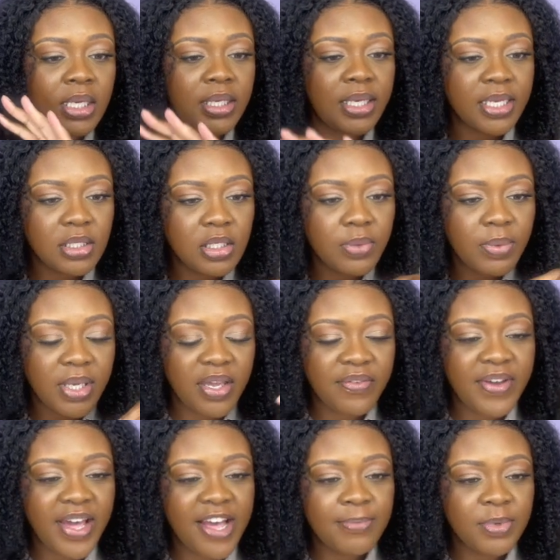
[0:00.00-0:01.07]
Next to it, if
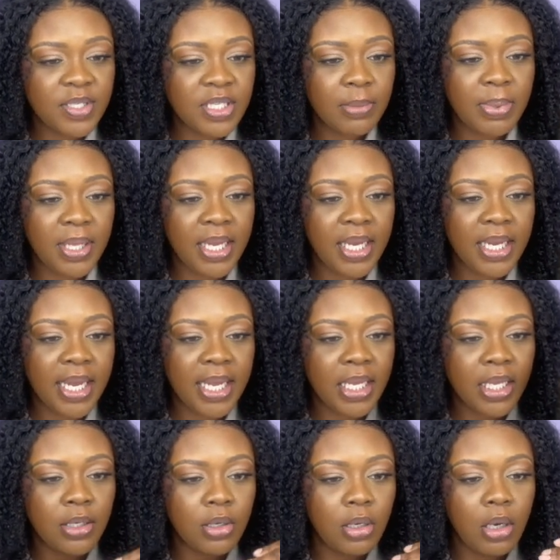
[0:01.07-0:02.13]
I have music playing, I
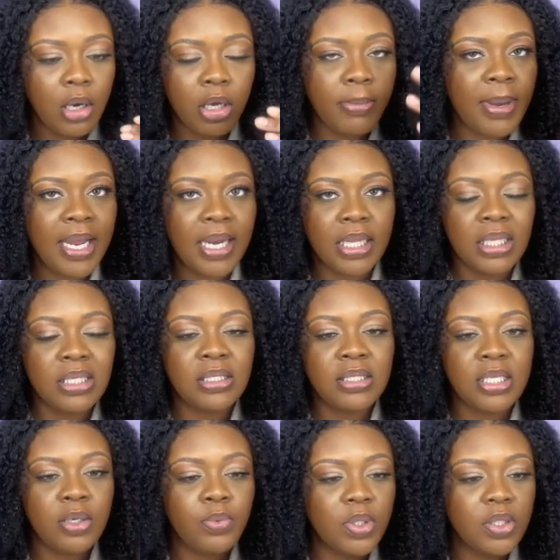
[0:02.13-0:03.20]
can automatically
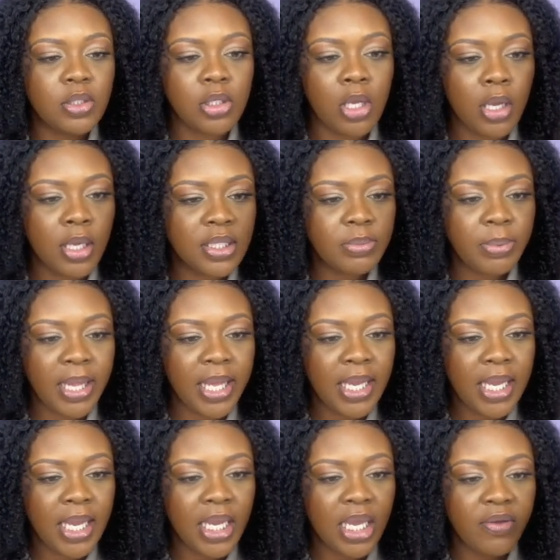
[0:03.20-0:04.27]
see what song it's playing,